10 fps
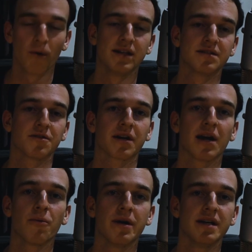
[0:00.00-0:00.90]
always looking
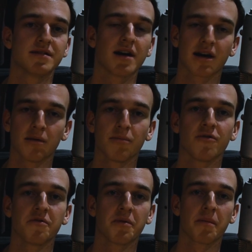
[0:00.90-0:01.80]
at ways I can
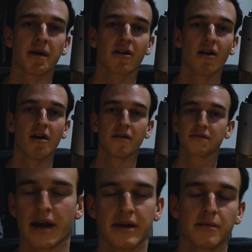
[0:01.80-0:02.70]
improve upon my
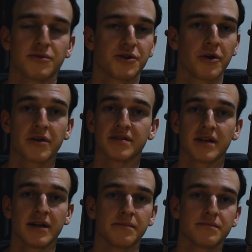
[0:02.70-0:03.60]
craft. And I'm sure you're the
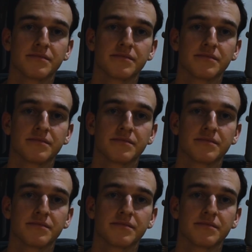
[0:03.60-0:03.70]
same.